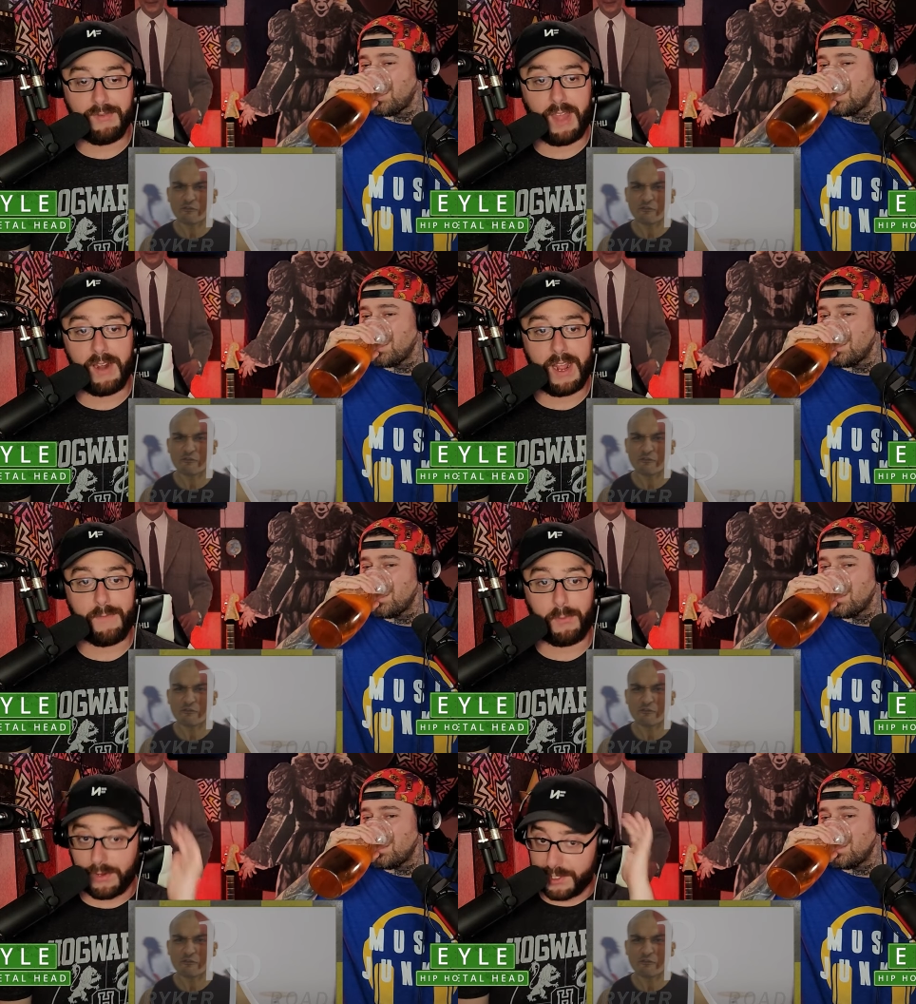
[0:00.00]
Speaker 1: don't have
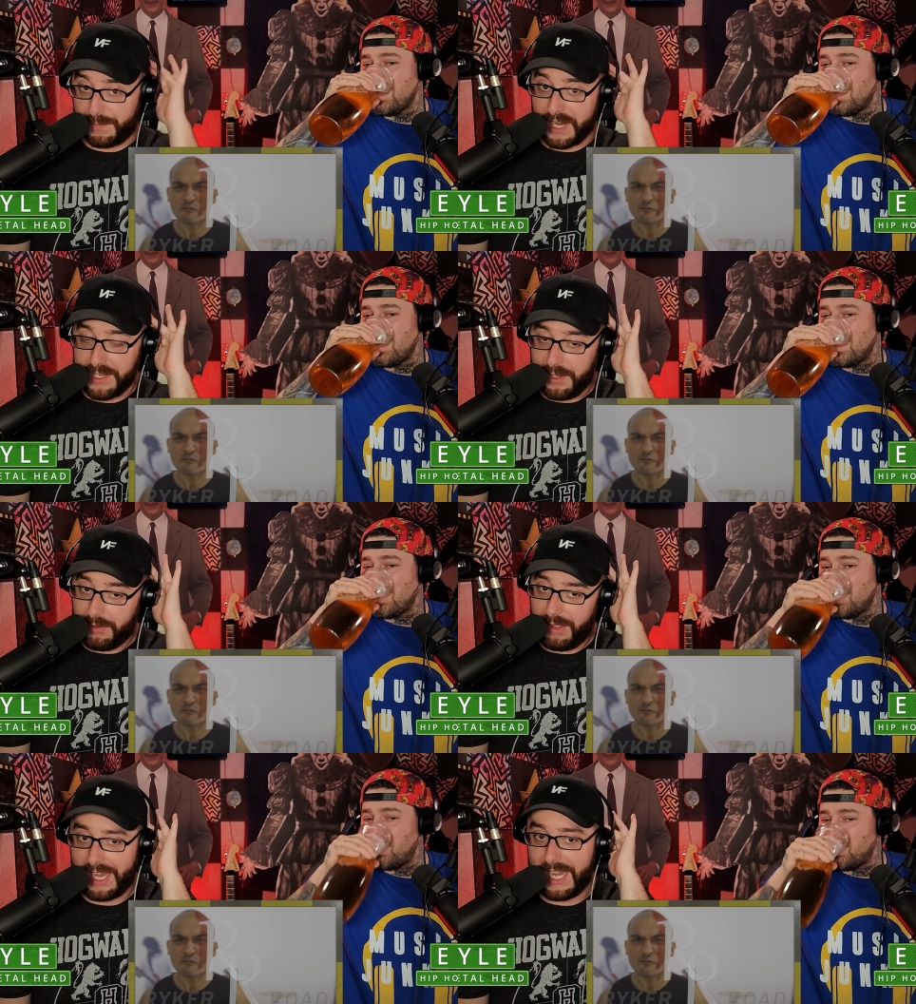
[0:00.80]
words, but I do.
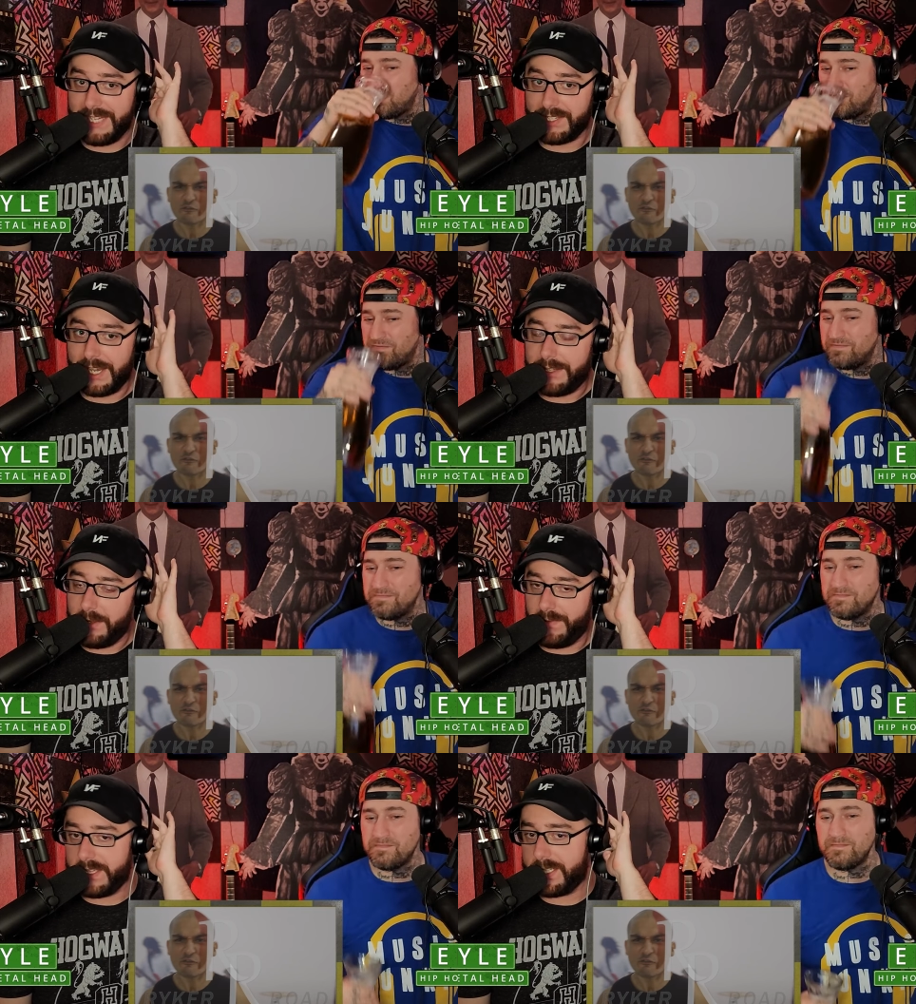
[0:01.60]
Like, it's like, dude,
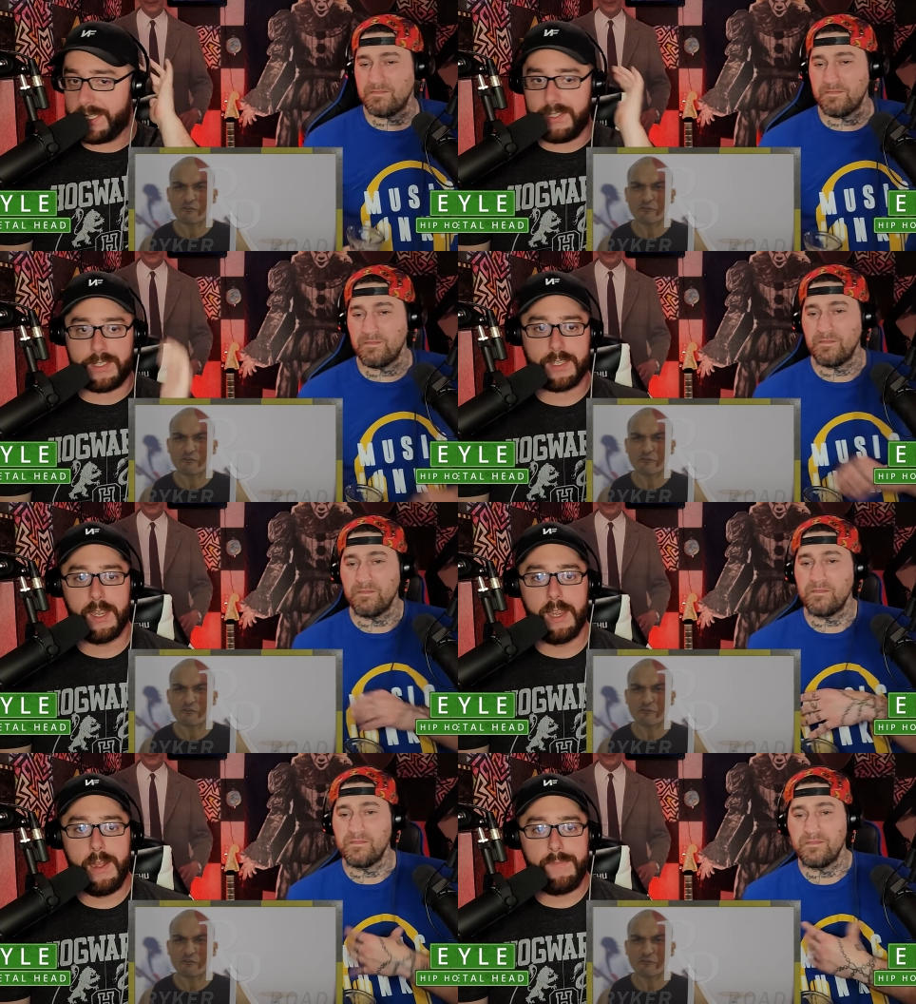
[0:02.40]
this is,
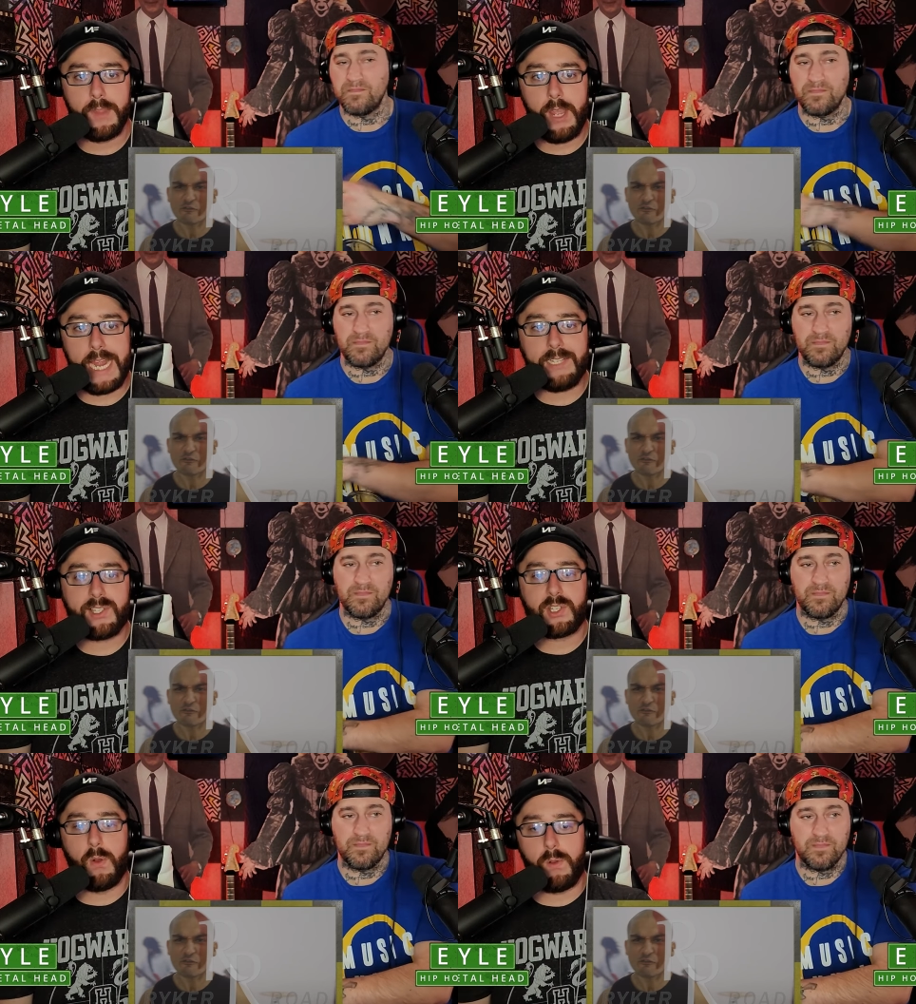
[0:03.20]
it's
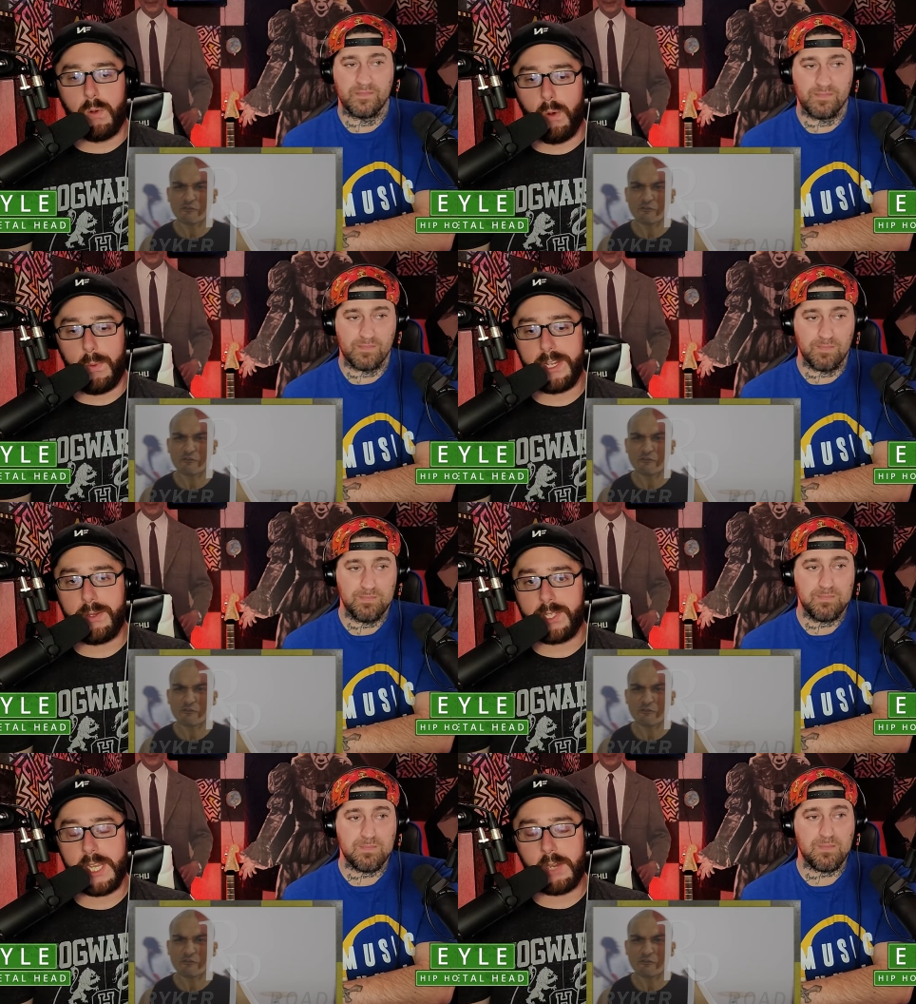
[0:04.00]
so cool when you
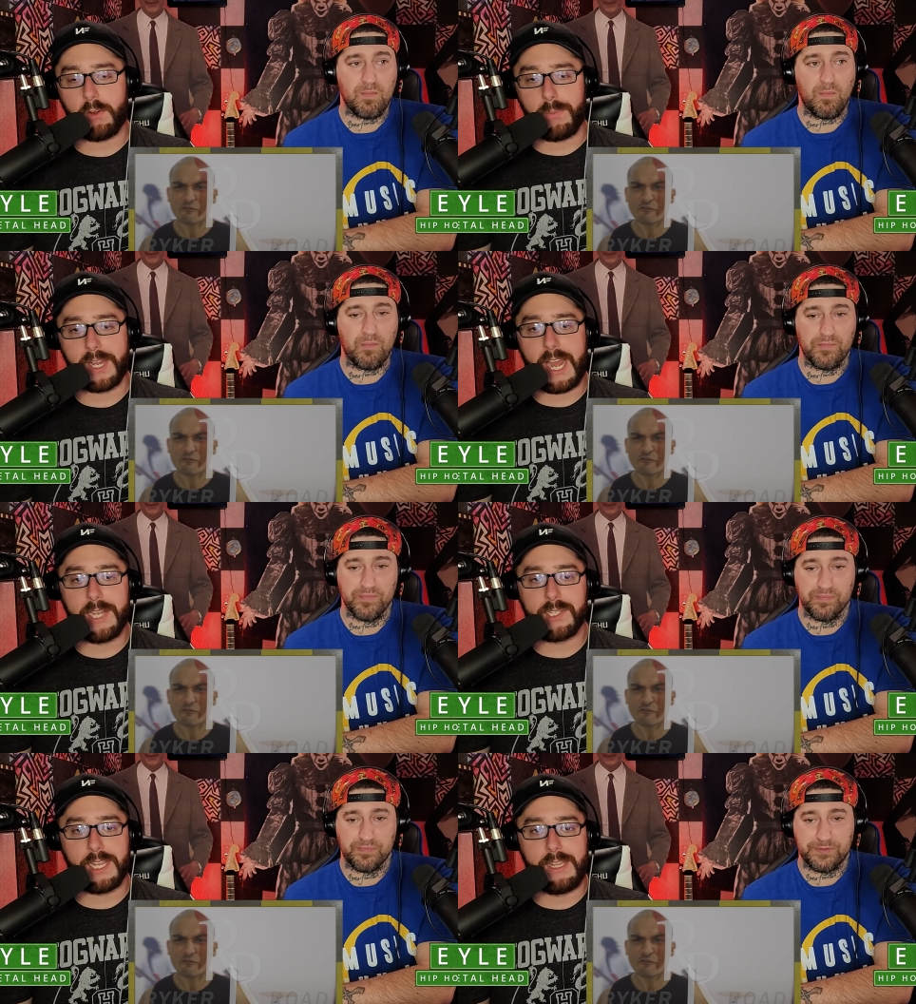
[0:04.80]
see a group of guys
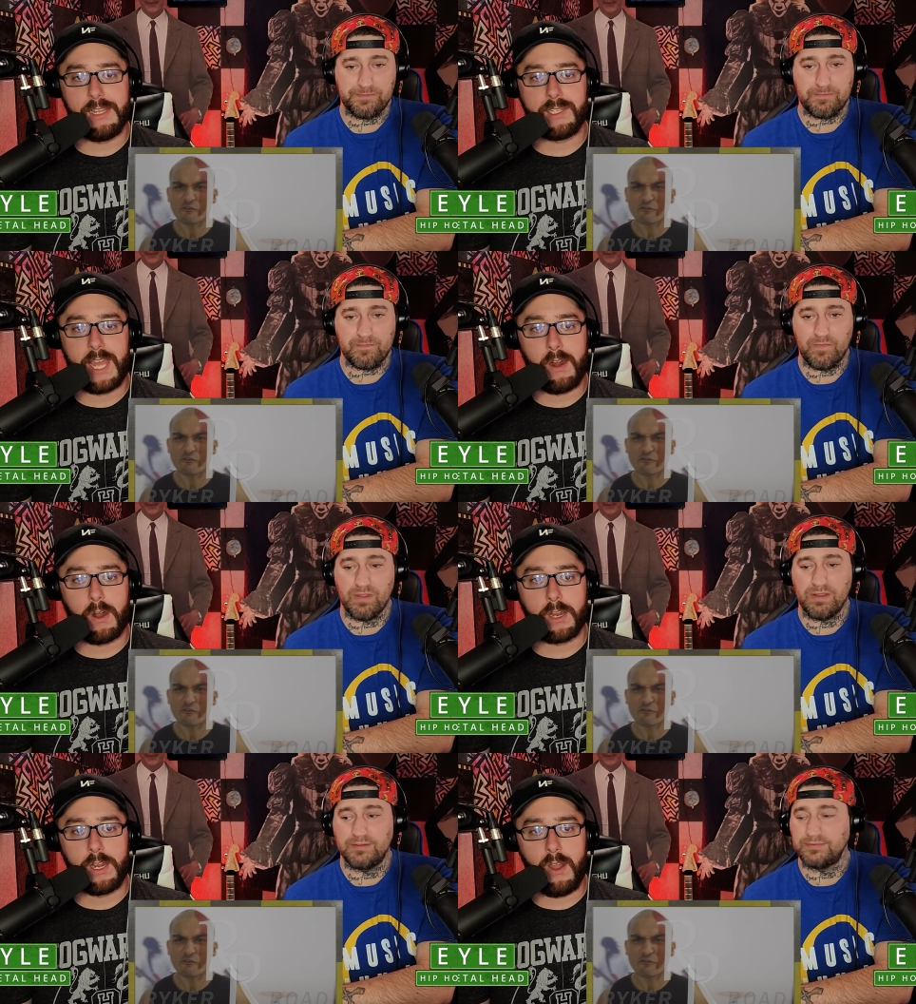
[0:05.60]
like this that are,
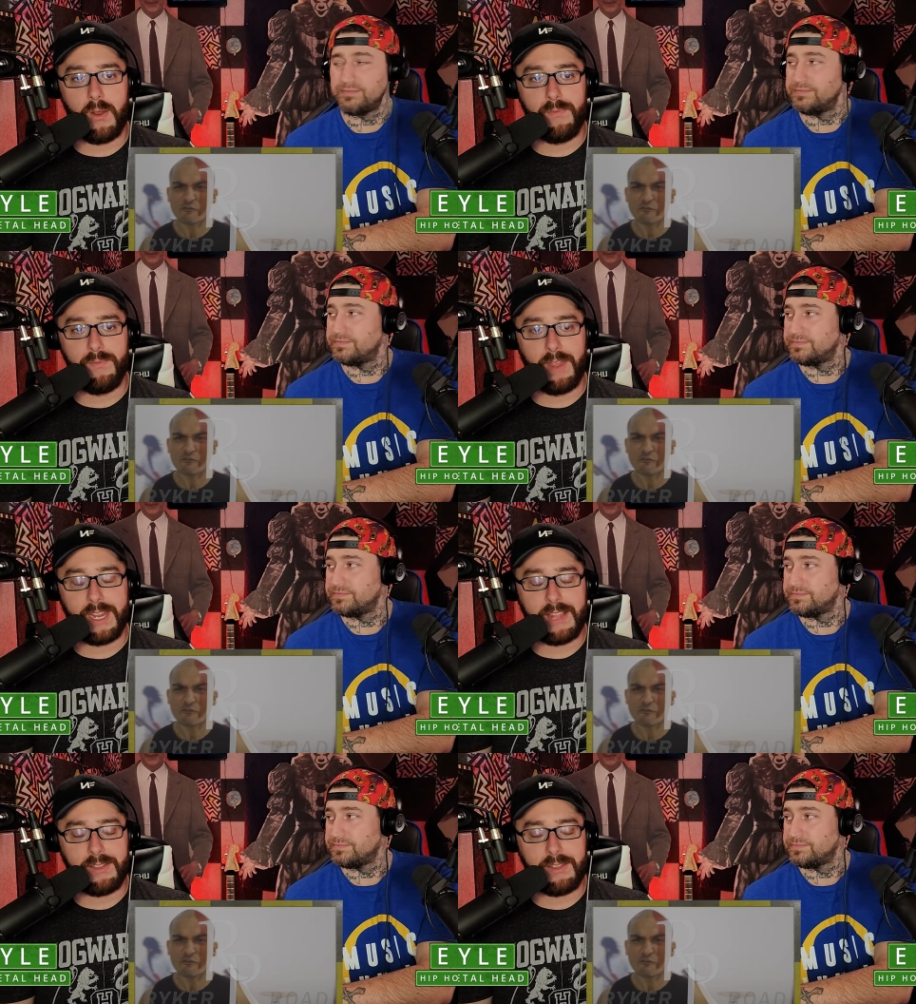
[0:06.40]
you know, like that